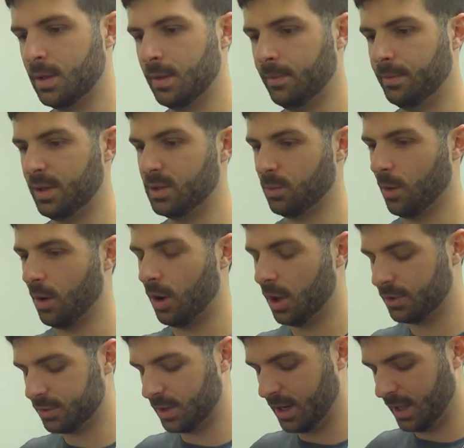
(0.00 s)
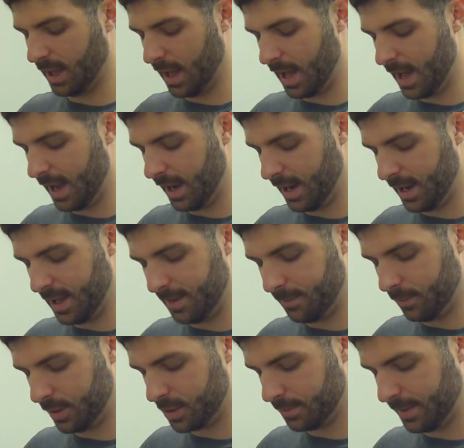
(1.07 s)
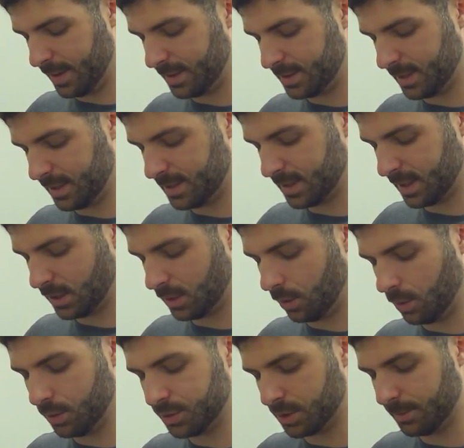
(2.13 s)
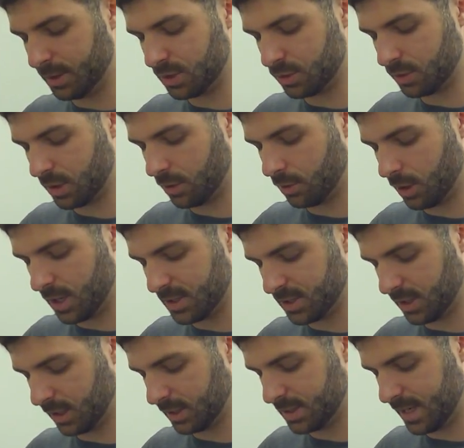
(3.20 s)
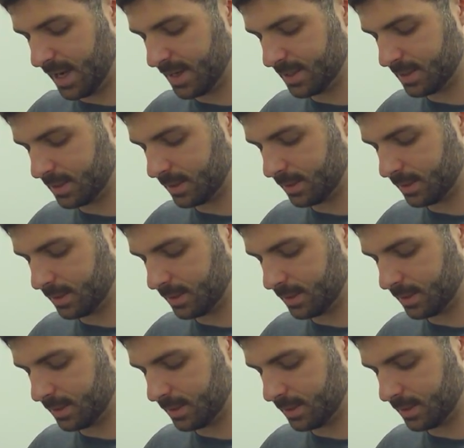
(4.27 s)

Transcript: Because we're alternating I and M, which makes it's like the ultimate string crossing test.